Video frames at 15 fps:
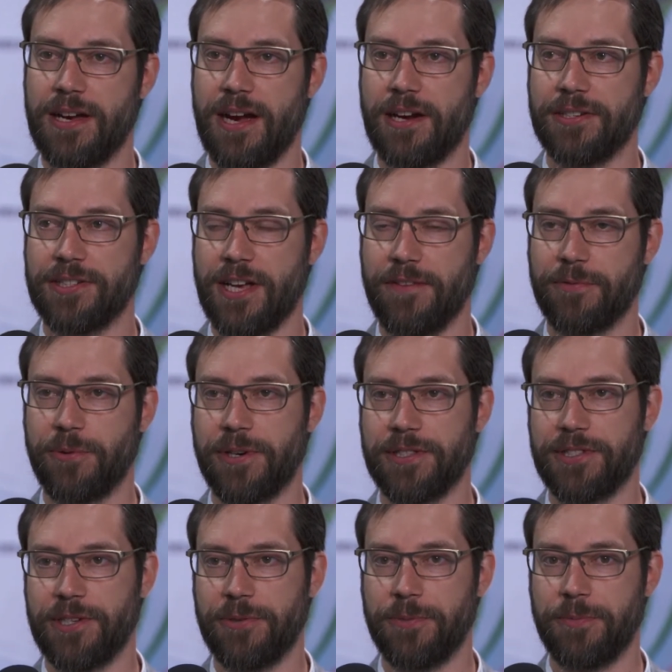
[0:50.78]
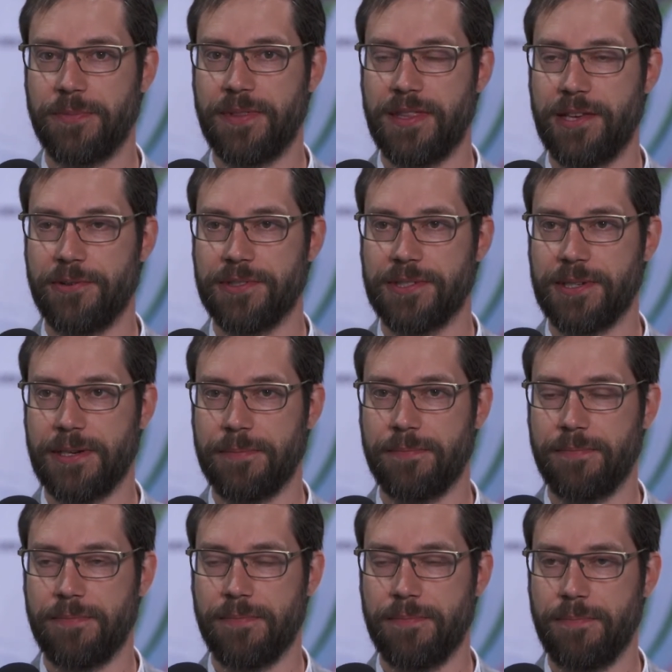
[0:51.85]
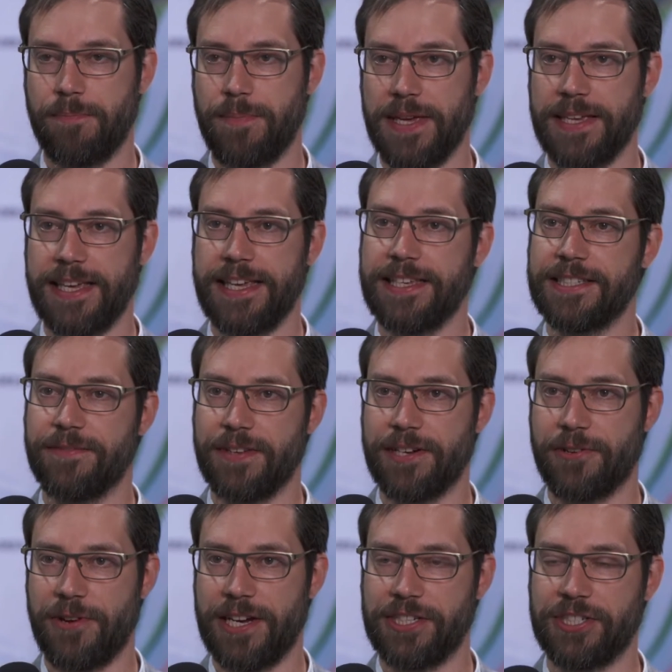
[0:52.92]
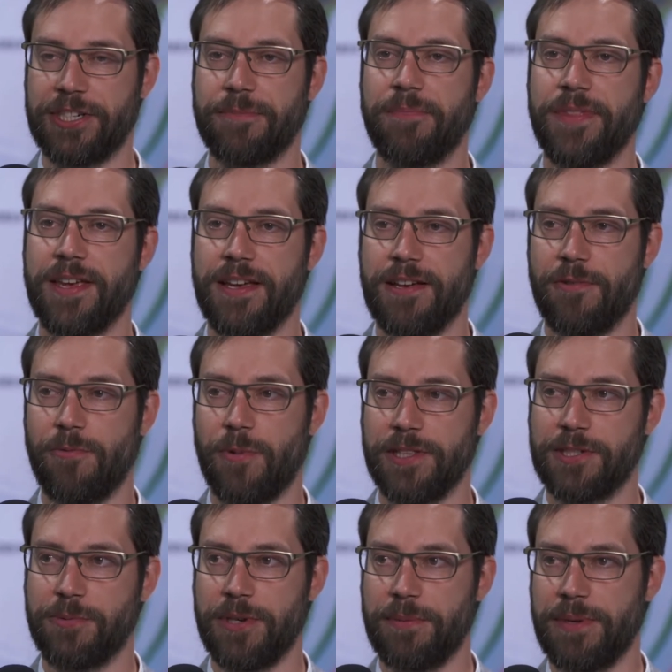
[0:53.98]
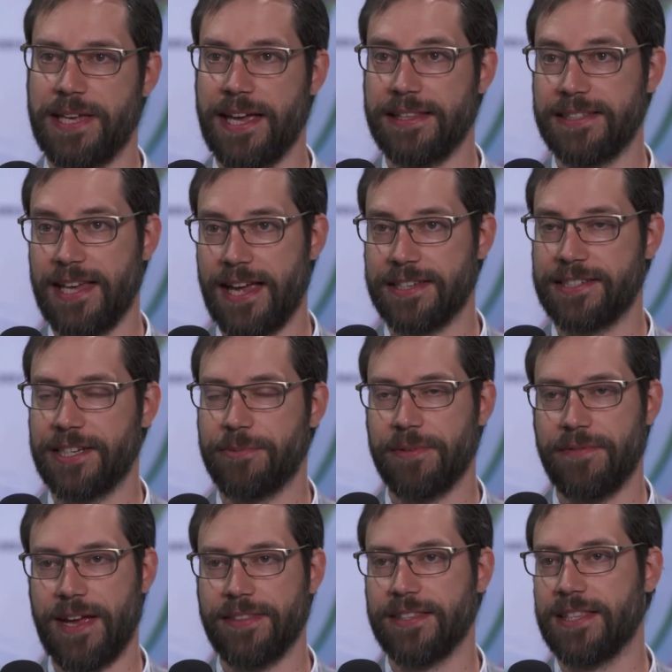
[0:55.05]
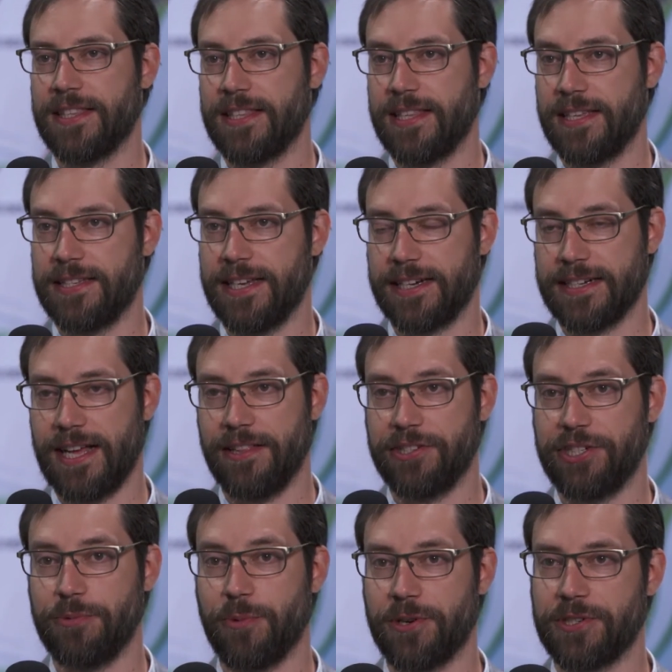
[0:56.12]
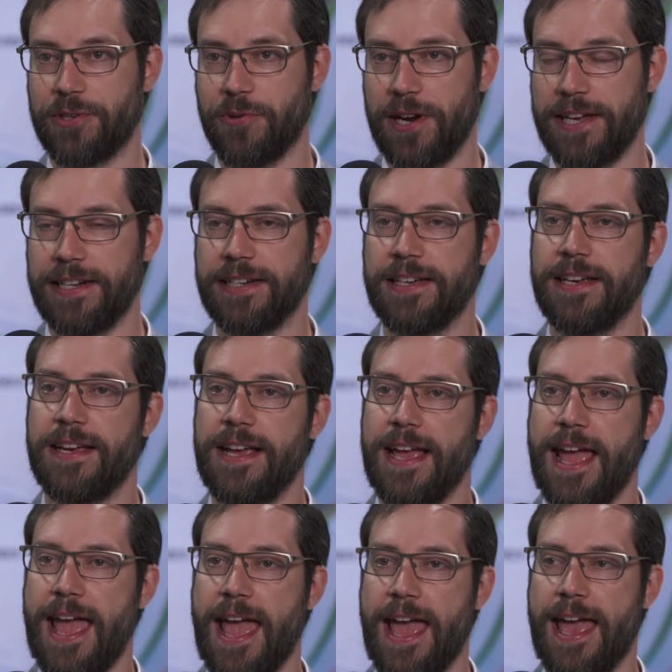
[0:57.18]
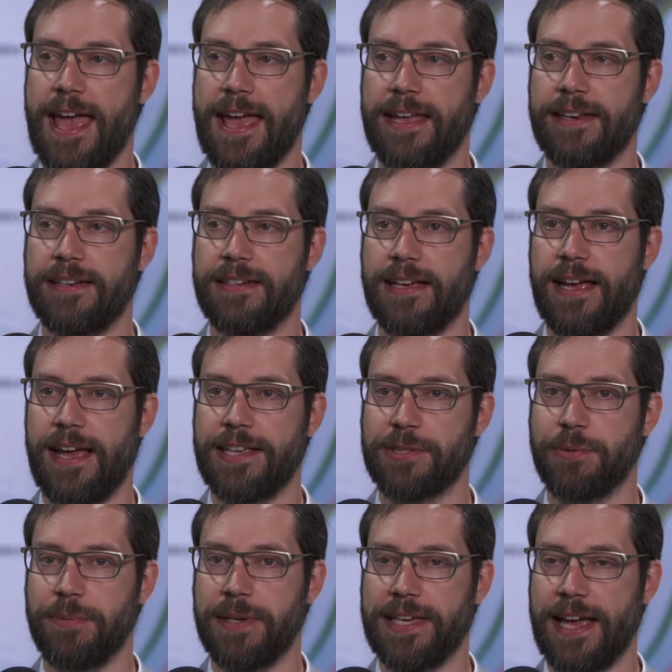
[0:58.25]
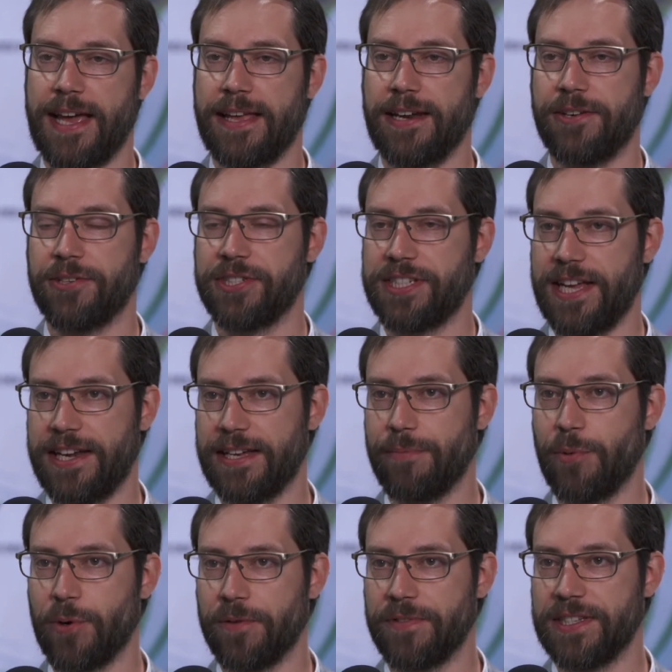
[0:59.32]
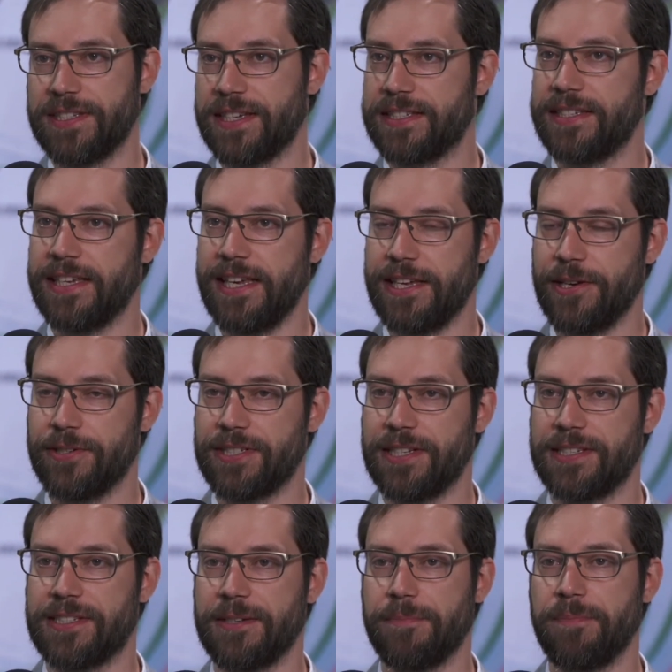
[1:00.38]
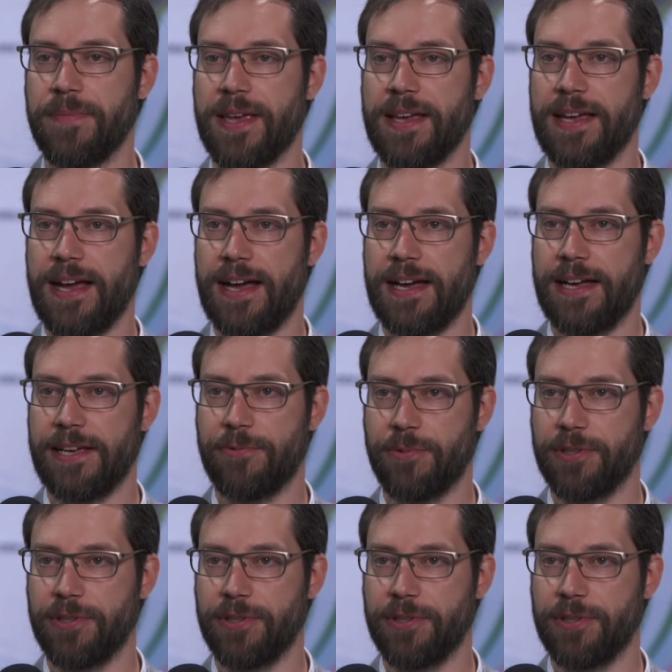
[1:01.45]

our software. And so there was a big ease of integration. Once we began testing, we found that the technology worked great. And as we began understanding more of the Zixi ecosystem, it